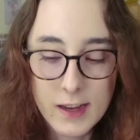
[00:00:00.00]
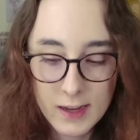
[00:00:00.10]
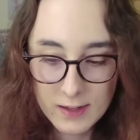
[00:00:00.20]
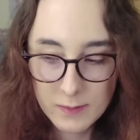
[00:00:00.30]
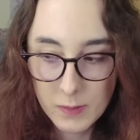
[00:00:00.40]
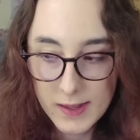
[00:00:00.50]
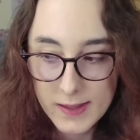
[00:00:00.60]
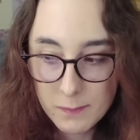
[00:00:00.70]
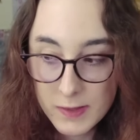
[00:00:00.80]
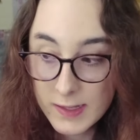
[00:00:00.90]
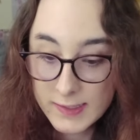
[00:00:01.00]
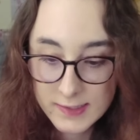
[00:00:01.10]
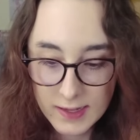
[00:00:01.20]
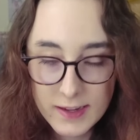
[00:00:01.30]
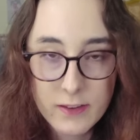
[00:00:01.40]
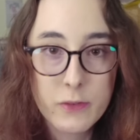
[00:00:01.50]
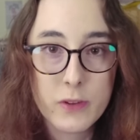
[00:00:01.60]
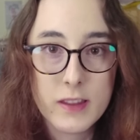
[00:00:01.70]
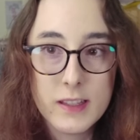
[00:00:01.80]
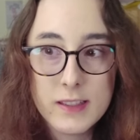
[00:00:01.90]
I am excited
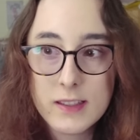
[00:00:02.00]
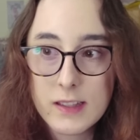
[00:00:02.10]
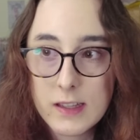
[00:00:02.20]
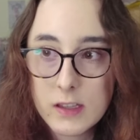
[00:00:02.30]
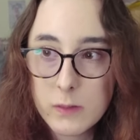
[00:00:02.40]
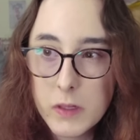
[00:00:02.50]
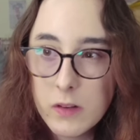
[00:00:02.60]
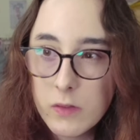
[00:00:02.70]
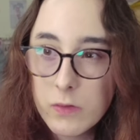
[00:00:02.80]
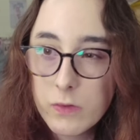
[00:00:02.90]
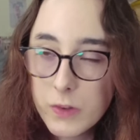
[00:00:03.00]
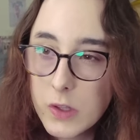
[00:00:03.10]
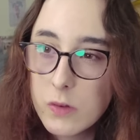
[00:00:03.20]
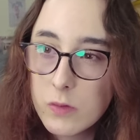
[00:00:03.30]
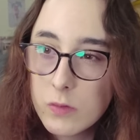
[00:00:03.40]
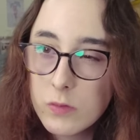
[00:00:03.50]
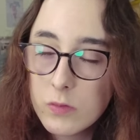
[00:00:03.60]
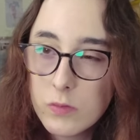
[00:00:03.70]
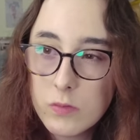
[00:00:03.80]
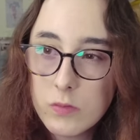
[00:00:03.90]
for this. It's been a
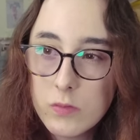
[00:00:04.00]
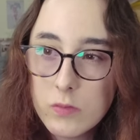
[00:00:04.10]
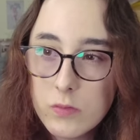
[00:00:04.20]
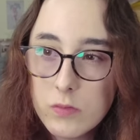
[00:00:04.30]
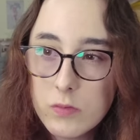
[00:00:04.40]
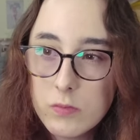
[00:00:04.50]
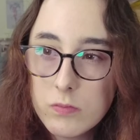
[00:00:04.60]
few...